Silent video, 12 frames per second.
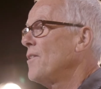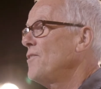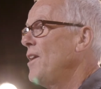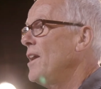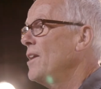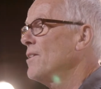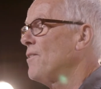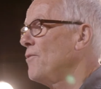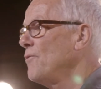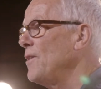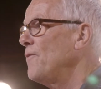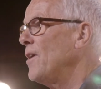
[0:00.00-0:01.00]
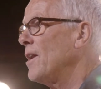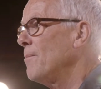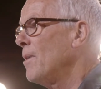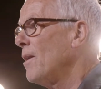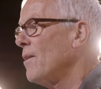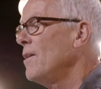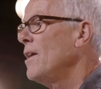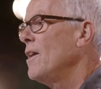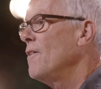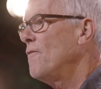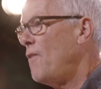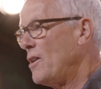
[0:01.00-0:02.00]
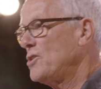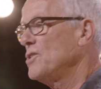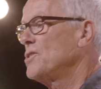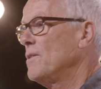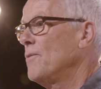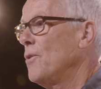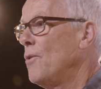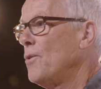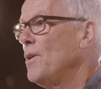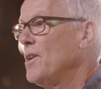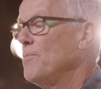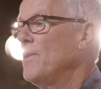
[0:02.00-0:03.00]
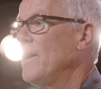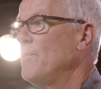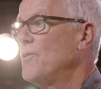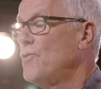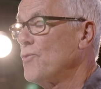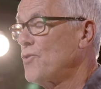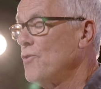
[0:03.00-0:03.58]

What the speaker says: undertaking the three fundamental functions of an organism, namely to